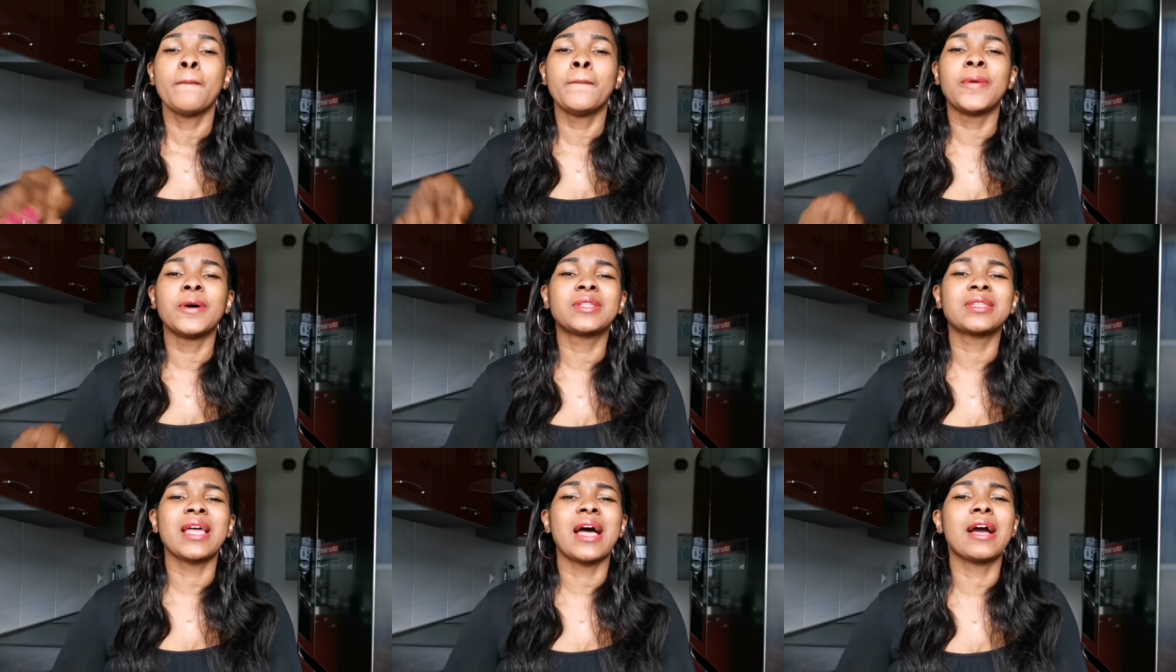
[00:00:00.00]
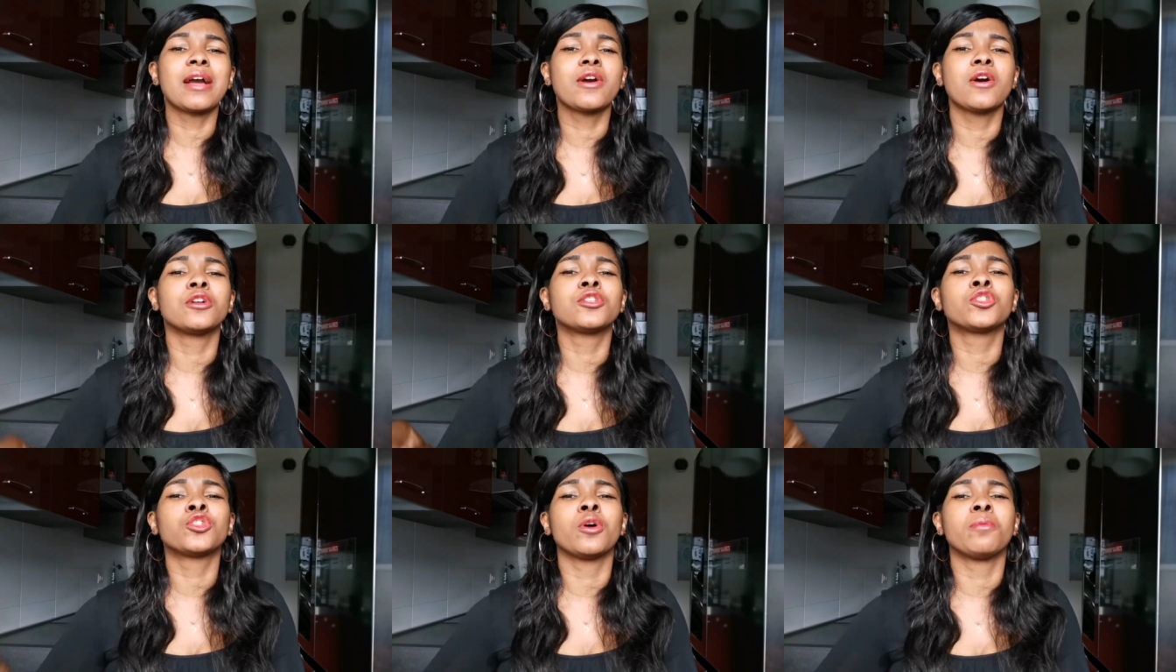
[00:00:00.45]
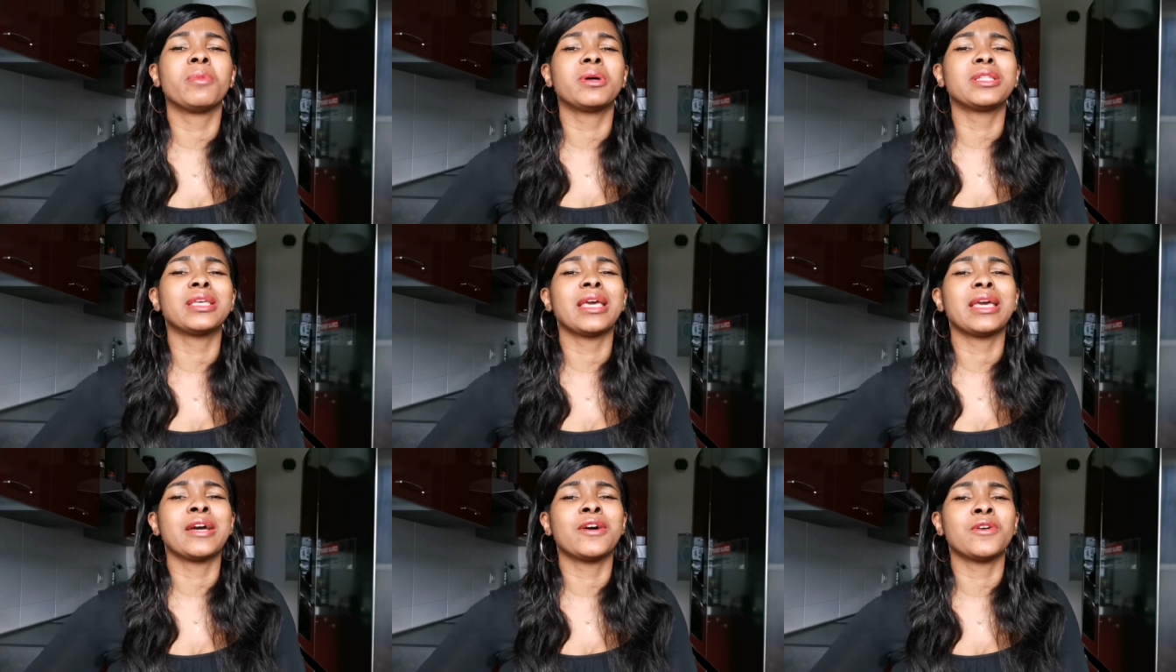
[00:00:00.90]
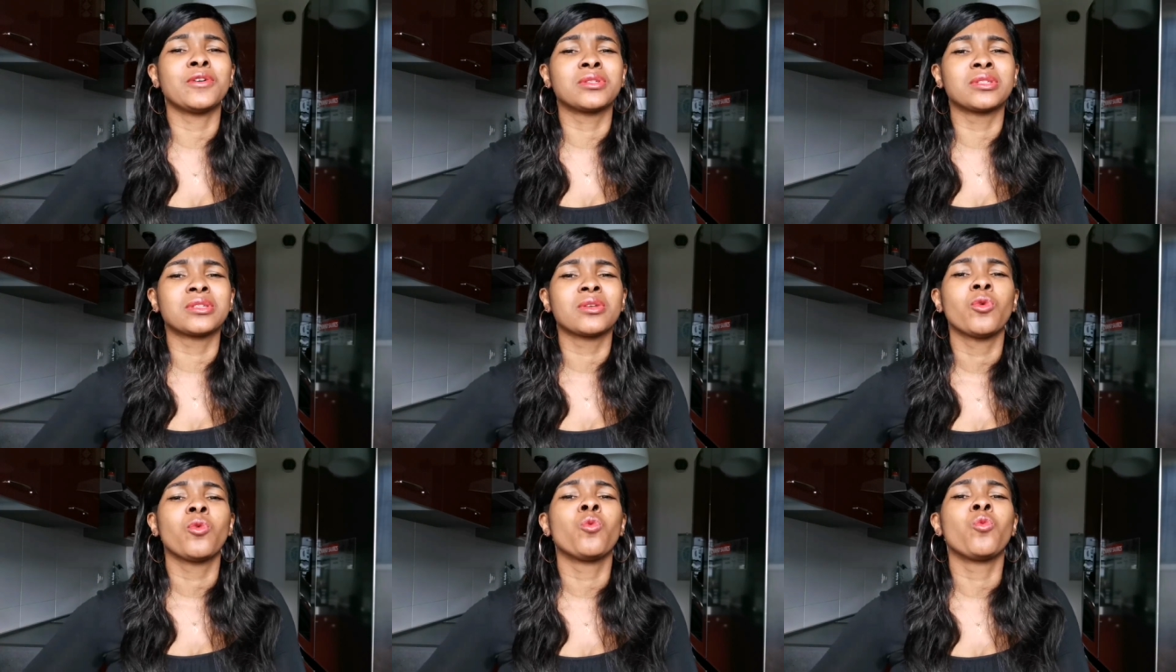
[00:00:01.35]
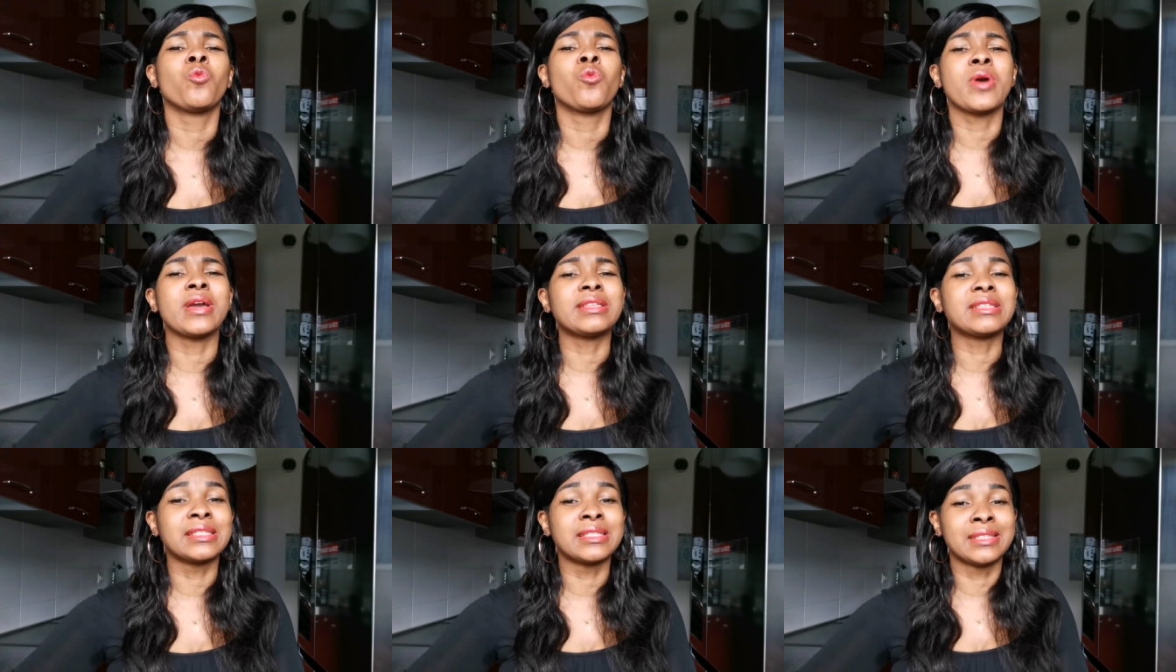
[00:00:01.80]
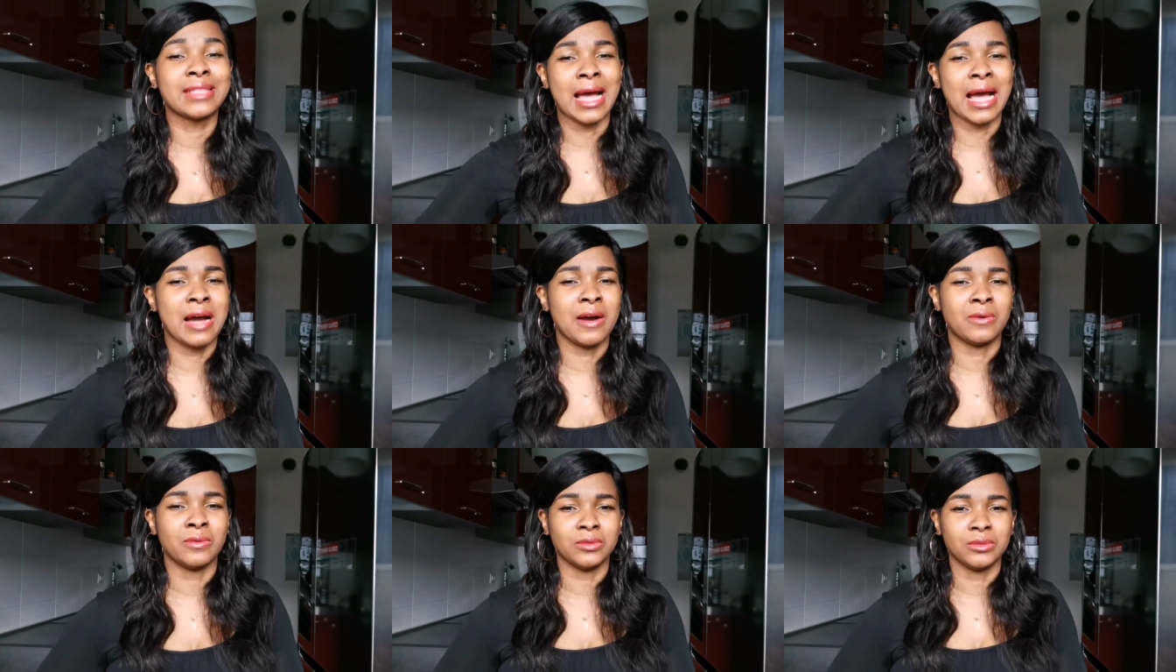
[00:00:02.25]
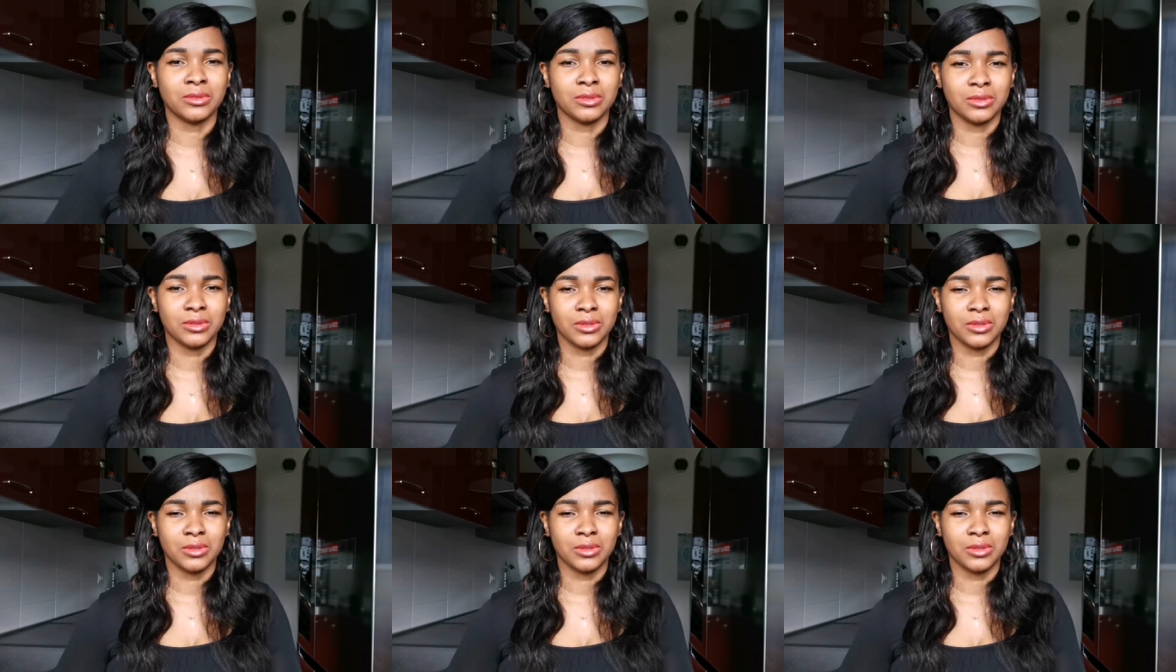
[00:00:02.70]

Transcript: But thank God somebody else went down.